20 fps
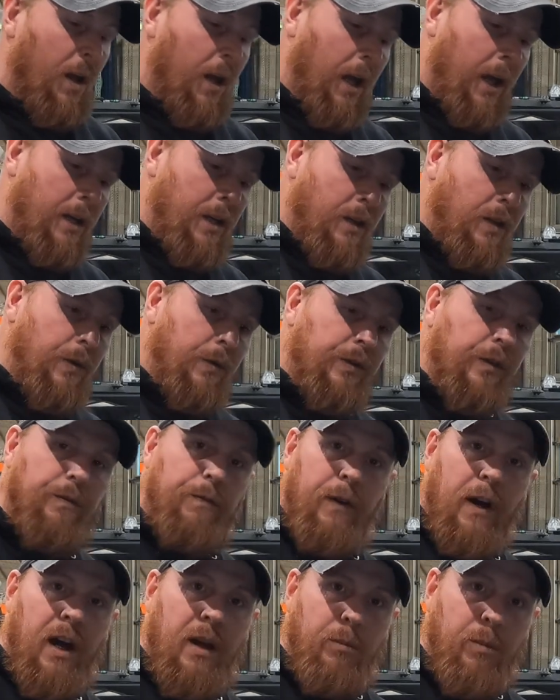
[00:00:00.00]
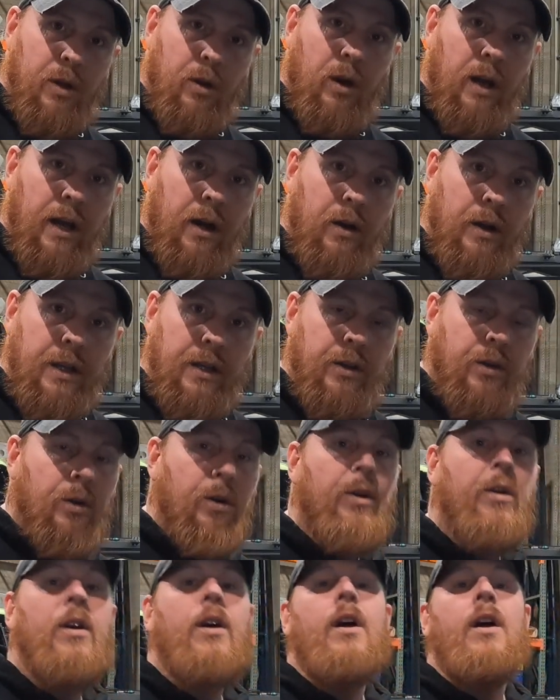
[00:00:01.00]
and then use a five mil out
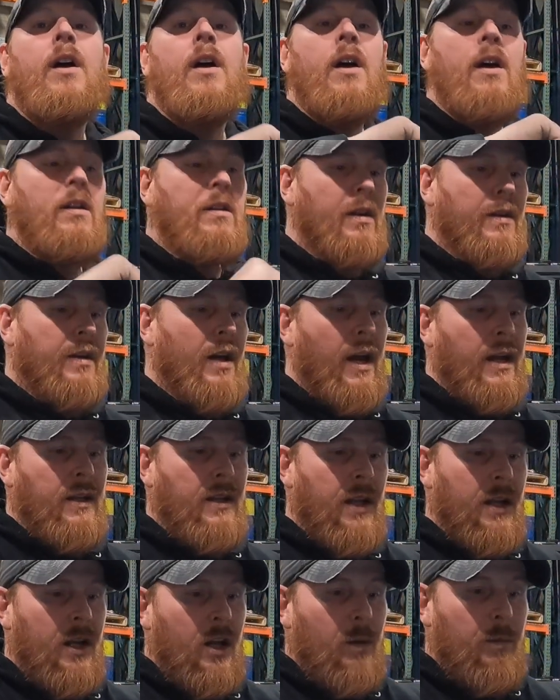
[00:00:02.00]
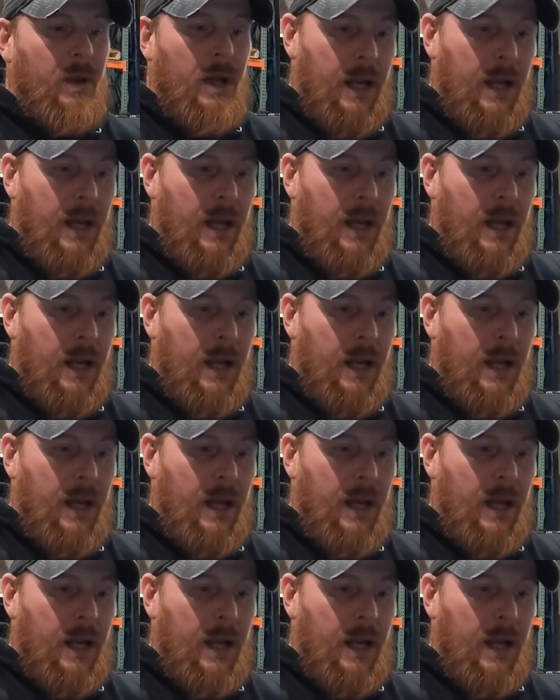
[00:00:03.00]
here to tighten that up.